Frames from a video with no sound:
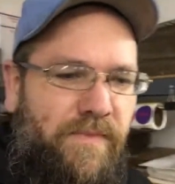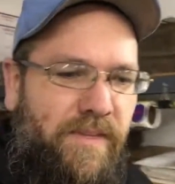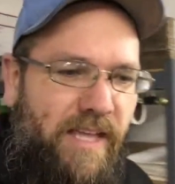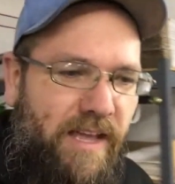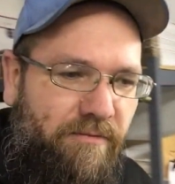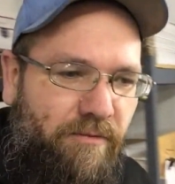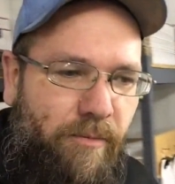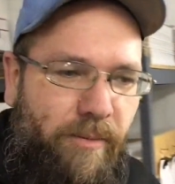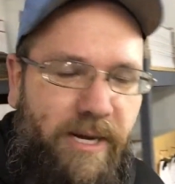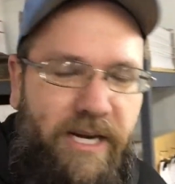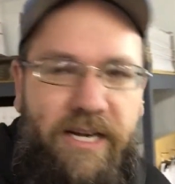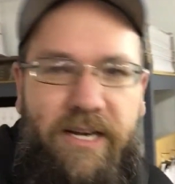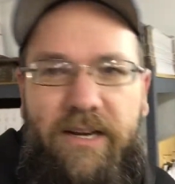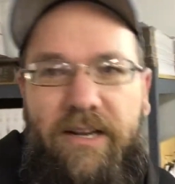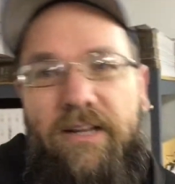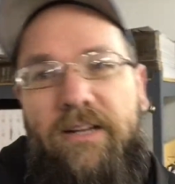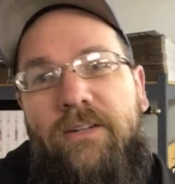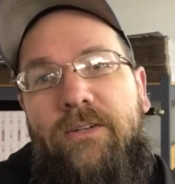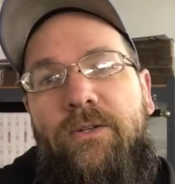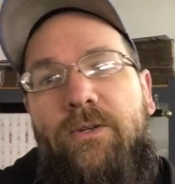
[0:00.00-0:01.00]

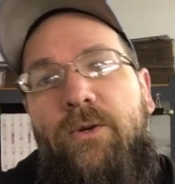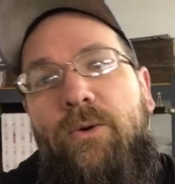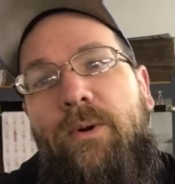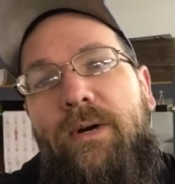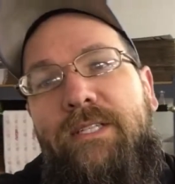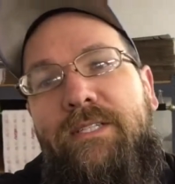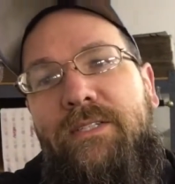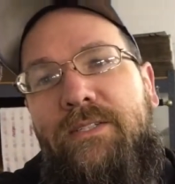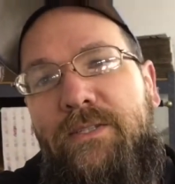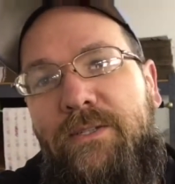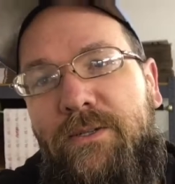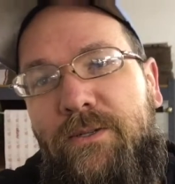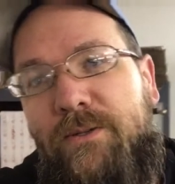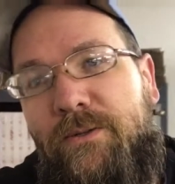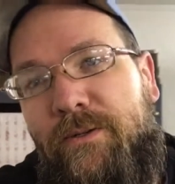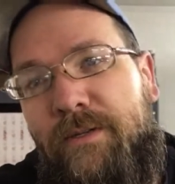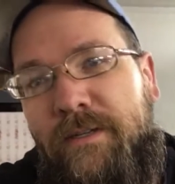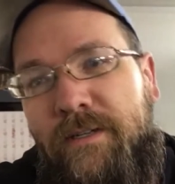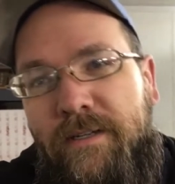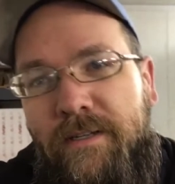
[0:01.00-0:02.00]
everybody knew what to
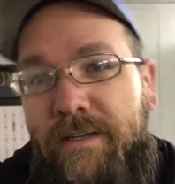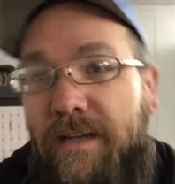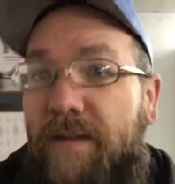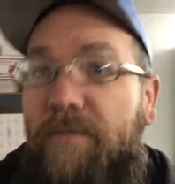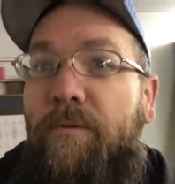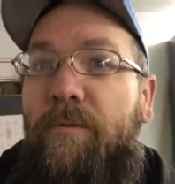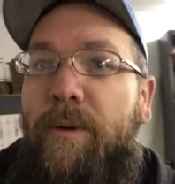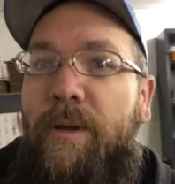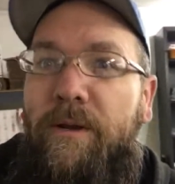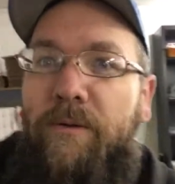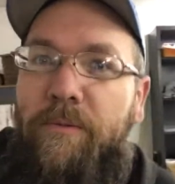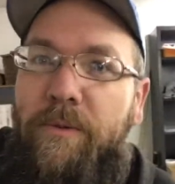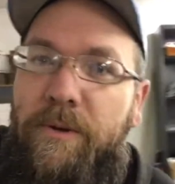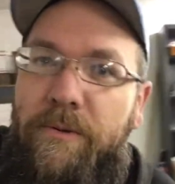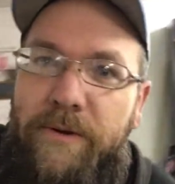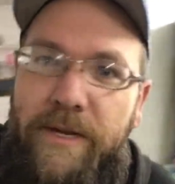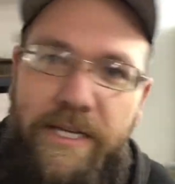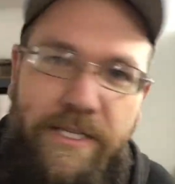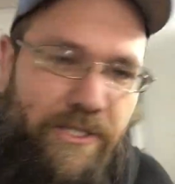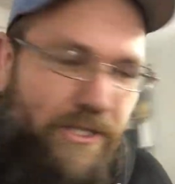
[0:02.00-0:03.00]
do, everybody would be
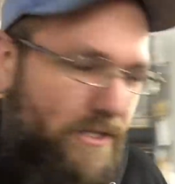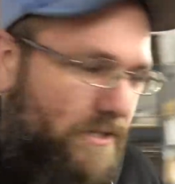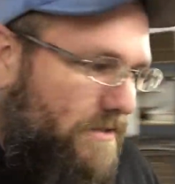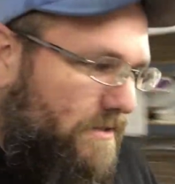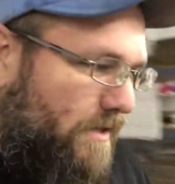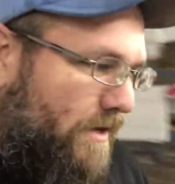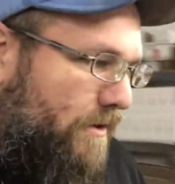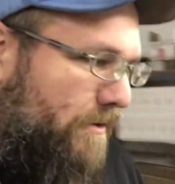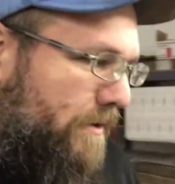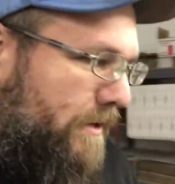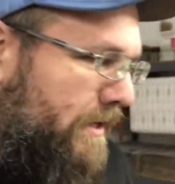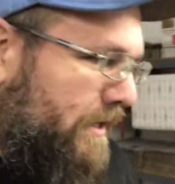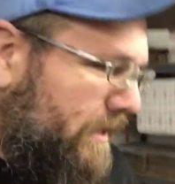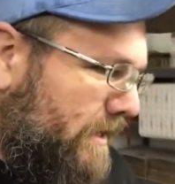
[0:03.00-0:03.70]
rich. So